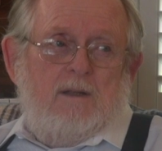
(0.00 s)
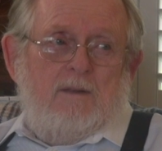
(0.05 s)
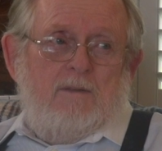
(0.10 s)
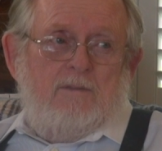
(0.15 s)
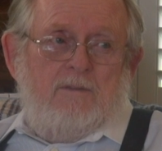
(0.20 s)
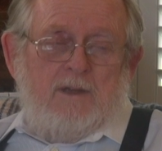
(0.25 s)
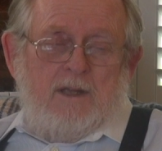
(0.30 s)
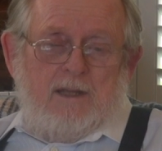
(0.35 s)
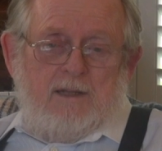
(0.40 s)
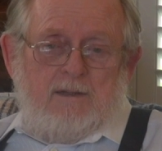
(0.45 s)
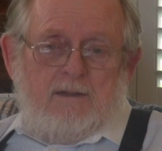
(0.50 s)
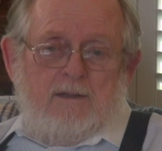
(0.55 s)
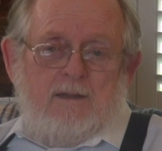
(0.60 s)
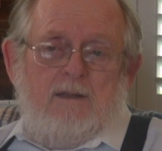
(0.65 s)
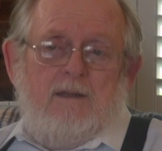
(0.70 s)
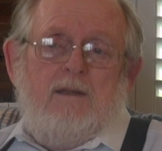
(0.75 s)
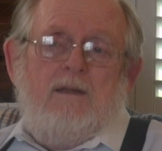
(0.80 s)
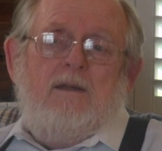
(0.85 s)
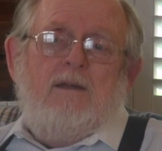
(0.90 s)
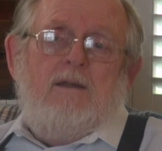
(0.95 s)
Then
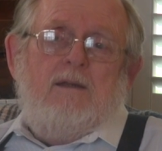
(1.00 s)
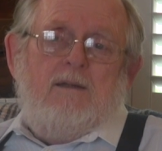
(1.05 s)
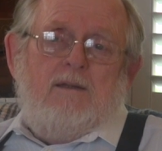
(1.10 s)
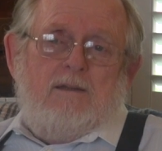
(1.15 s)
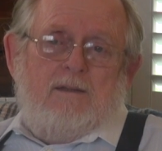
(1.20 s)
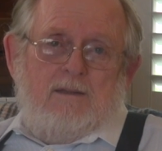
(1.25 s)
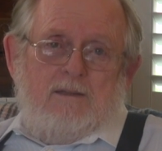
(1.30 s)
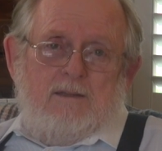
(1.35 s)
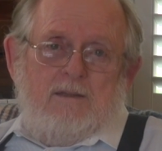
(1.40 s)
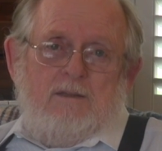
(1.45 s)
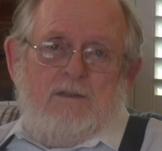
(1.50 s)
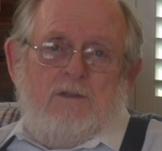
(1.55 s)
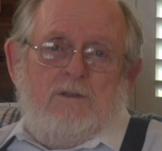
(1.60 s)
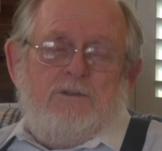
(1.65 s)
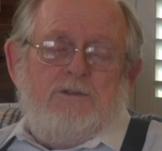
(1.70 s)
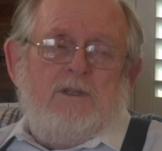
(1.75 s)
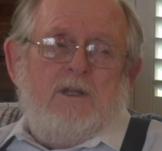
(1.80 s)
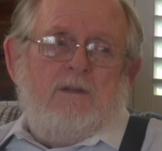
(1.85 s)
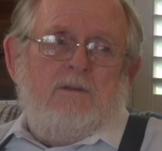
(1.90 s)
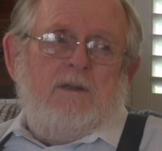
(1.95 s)

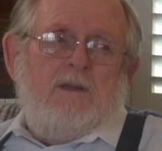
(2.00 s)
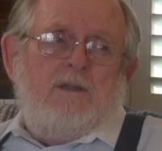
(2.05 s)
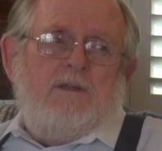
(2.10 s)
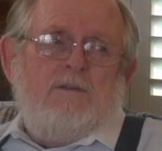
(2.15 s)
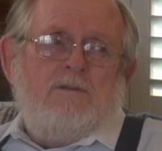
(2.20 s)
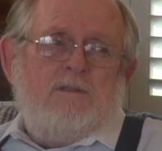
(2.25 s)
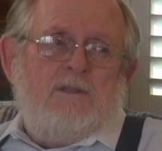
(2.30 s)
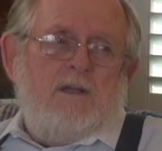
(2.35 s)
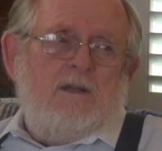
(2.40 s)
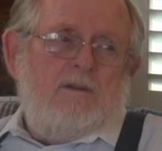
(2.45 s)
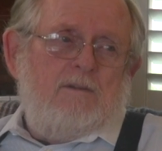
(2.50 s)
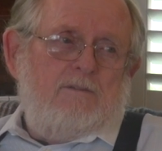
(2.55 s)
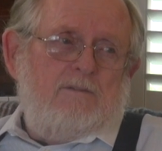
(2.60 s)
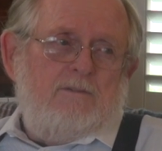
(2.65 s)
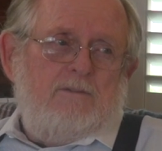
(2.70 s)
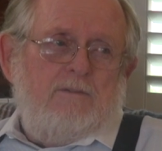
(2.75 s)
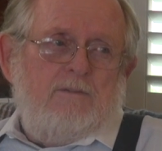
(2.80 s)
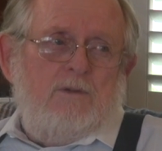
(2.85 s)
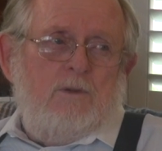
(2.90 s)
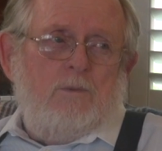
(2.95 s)
you'll sound like
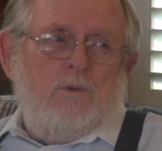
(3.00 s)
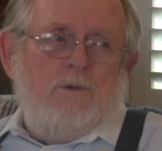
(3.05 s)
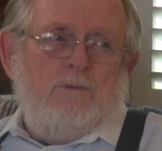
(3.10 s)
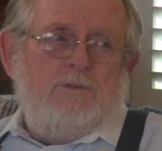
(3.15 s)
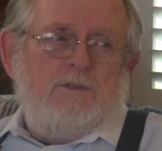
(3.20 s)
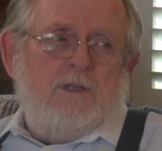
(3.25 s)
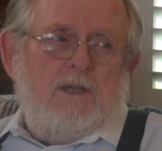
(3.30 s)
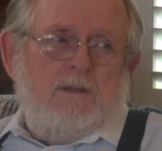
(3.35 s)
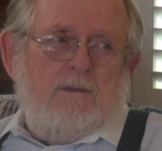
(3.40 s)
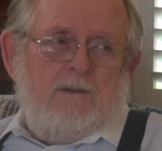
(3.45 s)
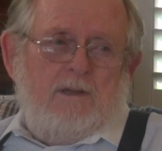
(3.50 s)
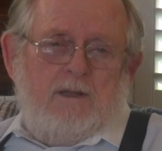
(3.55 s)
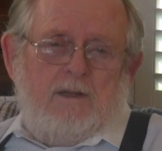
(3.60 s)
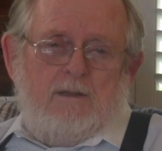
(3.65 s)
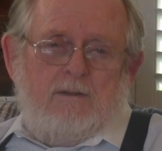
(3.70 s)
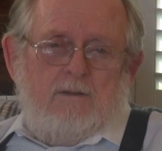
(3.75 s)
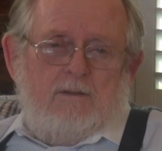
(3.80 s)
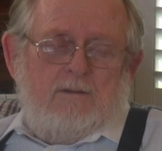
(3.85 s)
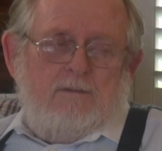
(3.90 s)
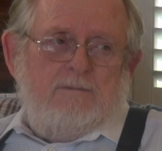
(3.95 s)
yourself. You won't sound
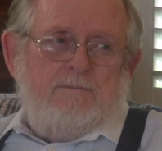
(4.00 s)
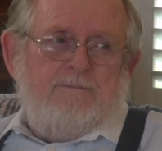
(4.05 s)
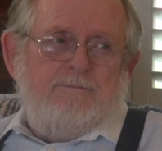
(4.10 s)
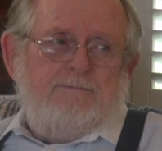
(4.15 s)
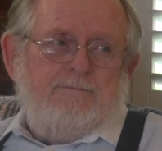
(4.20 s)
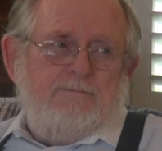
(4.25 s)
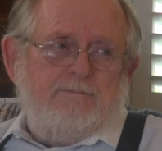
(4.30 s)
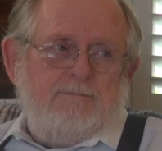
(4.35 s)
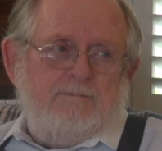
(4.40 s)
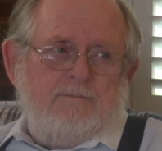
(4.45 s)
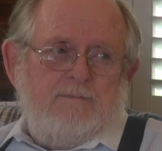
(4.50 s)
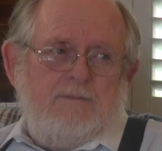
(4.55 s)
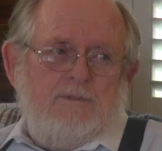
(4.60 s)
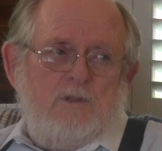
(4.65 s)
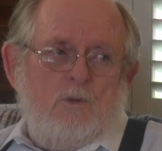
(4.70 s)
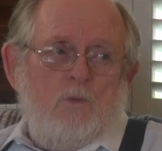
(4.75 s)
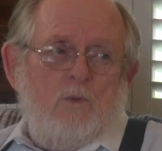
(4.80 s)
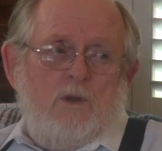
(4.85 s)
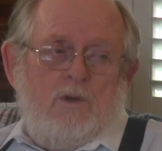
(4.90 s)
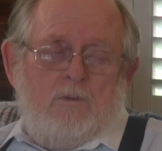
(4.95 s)
like
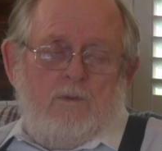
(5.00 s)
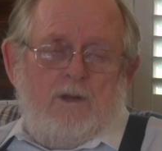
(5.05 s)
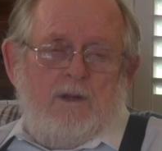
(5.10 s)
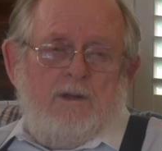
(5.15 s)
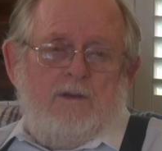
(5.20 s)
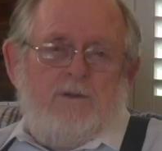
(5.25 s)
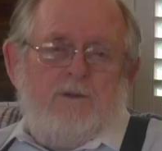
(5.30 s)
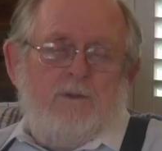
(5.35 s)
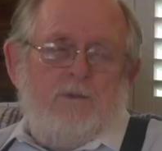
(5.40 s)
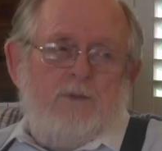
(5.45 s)
the one writer you're